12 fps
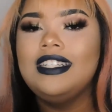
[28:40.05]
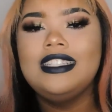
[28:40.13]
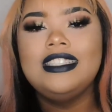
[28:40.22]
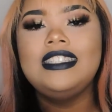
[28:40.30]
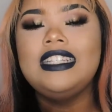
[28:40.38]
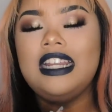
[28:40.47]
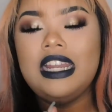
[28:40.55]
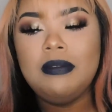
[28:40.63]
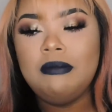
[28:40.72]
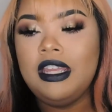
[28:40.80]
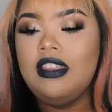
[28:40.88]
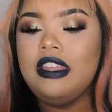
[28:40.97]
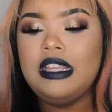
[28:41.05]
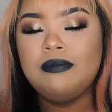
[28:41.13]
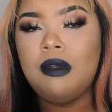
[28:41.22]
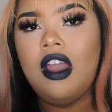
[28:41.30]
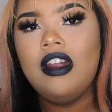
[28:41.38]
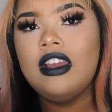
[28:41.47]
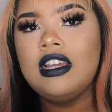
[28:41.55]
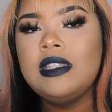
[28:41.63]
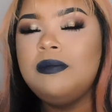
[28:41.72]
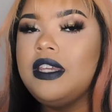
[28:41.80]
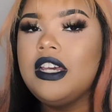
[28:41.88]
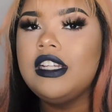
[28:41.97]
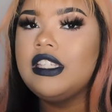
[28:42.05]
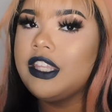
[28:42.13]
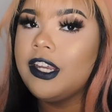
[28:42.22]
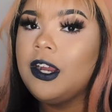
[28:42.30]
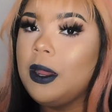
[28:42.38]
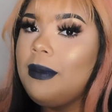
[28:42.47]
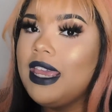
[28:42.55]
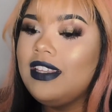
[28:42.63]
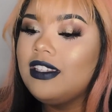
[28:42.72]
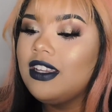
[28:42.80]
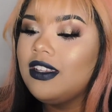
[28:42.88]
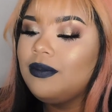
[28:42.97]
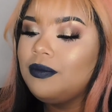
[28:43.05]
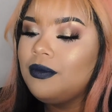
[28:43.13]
sending me these products because they're amazing.